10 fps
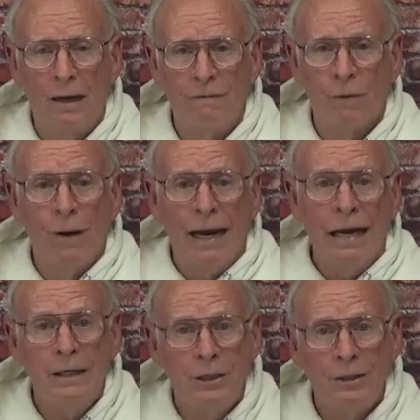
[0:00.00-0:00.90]
for
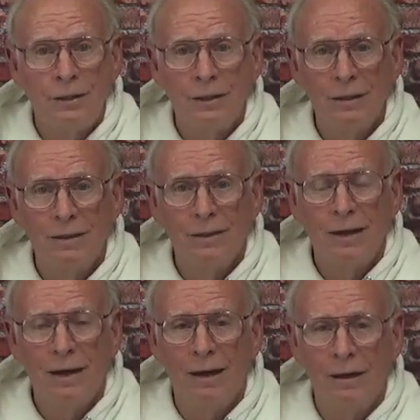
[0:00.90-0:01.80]
each
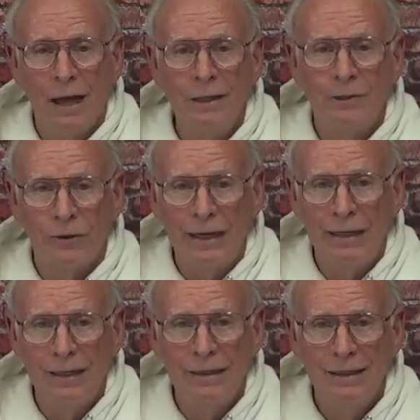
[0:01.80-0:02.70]
country,
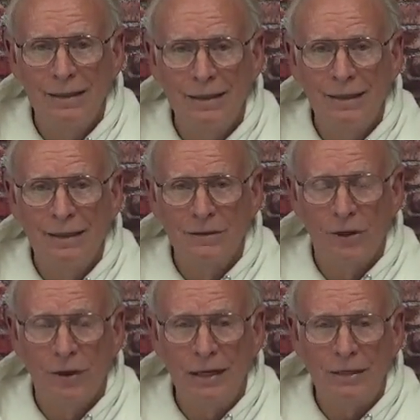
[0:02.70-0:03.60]

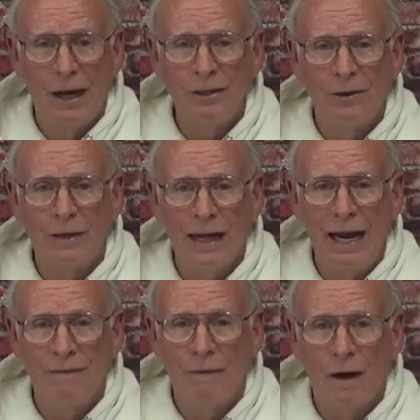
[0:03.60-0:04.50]
so each country can
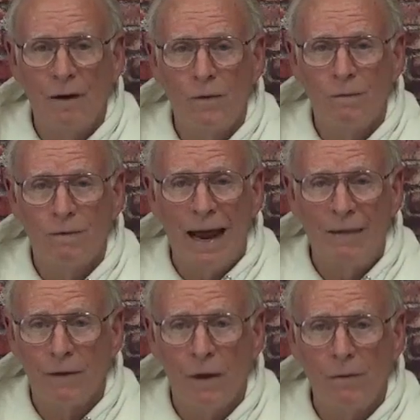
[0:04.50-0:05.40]
have their own, fly
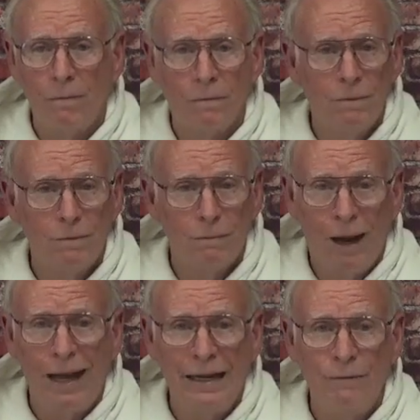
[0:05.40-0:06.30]
their own
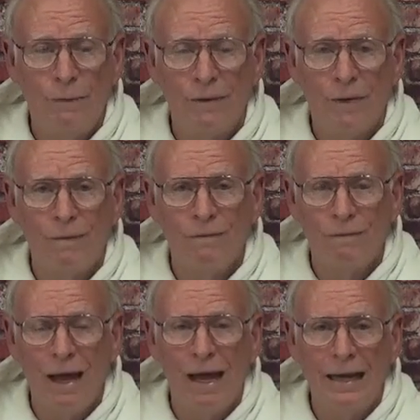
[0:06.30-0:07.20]
plane with their own
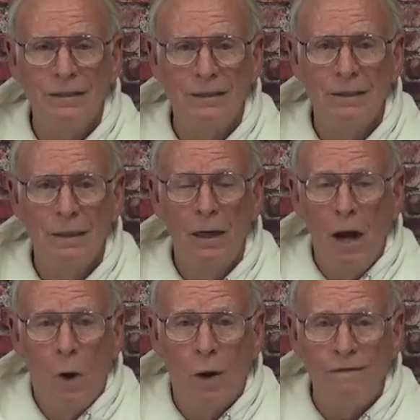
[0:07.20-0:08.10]
flags.
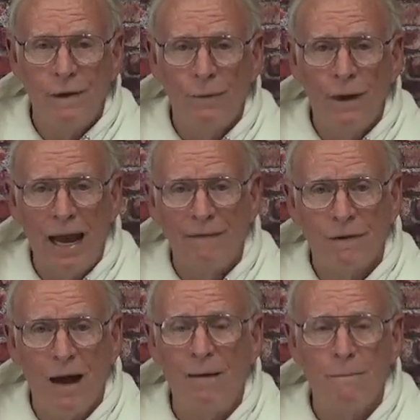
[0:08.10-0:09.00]
Or if you want to have
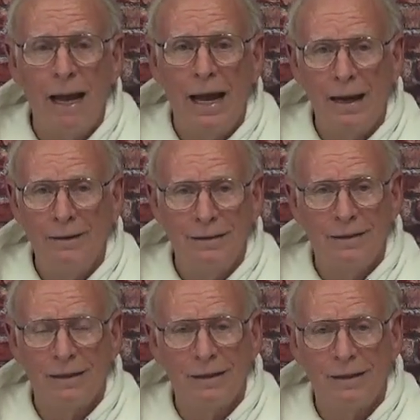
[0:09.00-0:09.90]
combat,
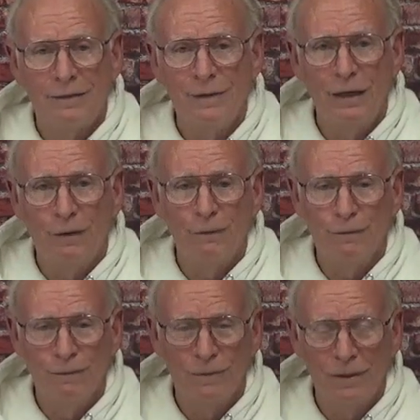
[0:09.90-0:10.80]

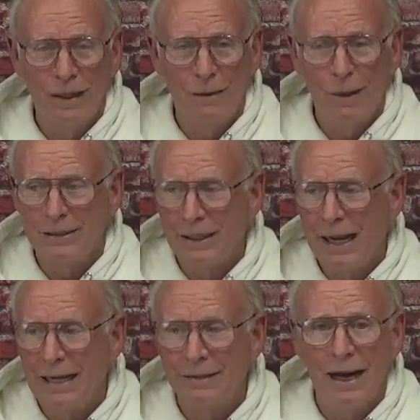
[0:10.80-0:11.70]
get a bunch of
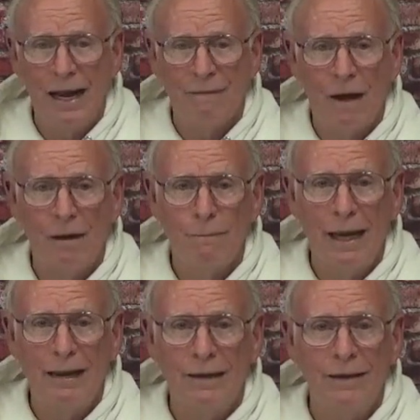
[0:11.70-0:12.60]
guys and have
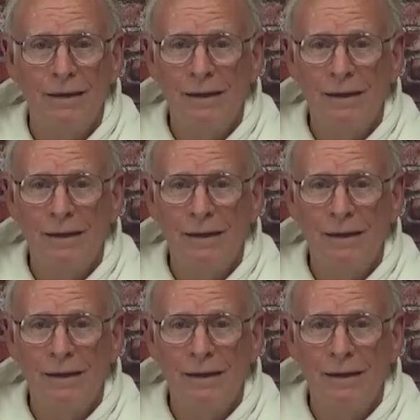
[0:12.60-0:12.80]
combat and